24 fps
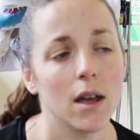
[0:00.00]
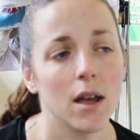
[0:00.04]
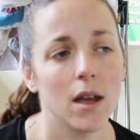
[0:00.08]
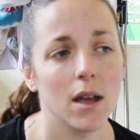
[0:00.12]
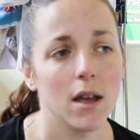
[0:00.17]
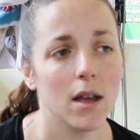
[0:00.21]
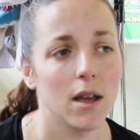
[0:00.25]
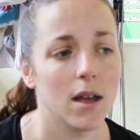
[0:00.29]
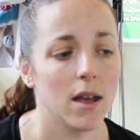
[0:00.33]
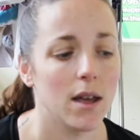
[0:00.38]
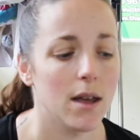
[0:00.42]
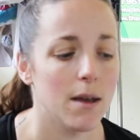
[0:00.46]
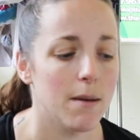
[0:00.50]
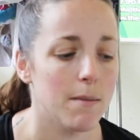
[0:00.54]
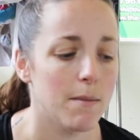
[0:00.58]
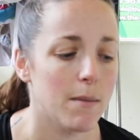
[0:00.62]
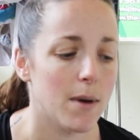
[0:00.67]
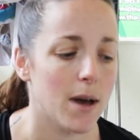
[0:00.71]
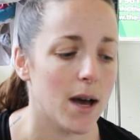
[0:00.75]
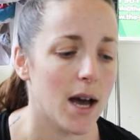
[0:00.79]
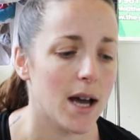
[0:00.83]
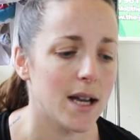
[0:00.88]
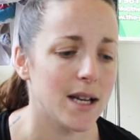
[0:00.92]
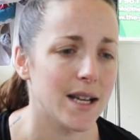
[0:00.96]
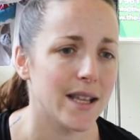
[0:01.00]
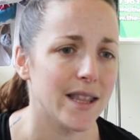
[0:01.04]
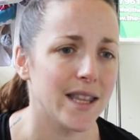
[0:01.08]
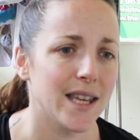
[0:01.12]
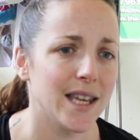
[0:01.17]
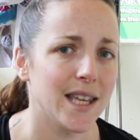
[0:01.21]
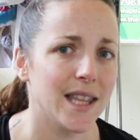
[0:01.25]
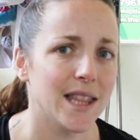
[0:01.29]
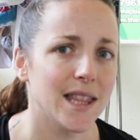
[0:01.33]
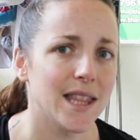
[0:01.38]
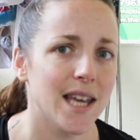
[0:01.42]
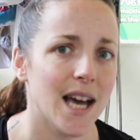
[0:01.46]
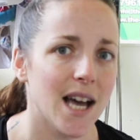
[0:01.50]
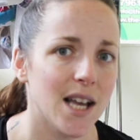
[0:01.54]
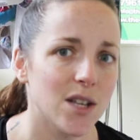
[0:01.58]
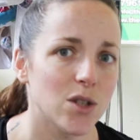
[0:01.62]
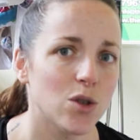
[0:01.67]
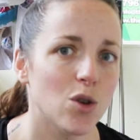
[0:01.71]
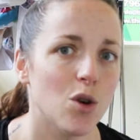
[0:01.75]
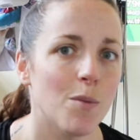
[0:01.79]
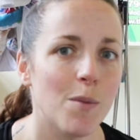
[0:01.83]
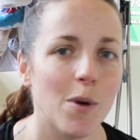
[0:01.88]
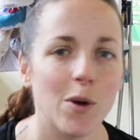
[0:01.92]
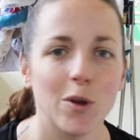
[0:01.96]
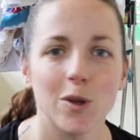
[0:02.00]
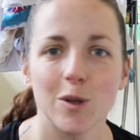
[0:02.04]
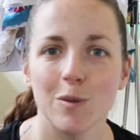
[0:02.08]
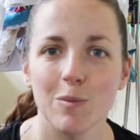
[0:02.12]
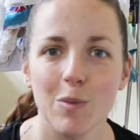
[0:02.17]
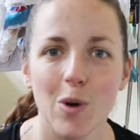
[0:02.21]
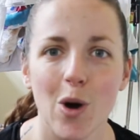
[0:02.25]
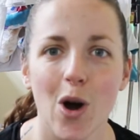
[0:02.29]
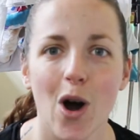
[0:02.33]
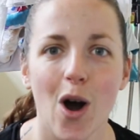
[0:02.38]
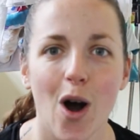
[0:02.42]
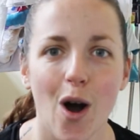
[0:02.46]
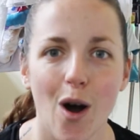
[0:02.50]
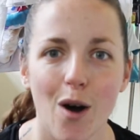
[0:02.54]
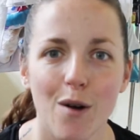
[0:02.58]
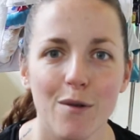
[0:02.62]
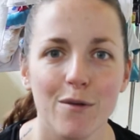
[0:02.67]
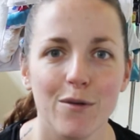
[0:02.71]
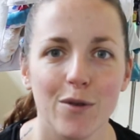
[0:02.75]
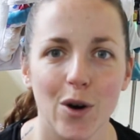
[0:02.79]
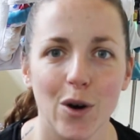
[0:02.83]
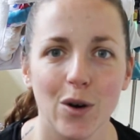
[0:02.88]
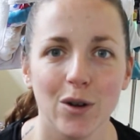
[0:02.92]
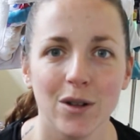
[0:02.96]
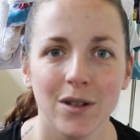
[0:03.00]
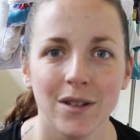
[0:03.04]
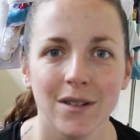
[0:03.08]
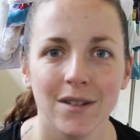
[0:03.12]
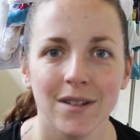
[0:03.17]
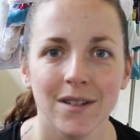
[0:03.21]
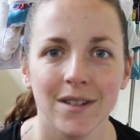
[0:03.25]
And I think that's almost more harmful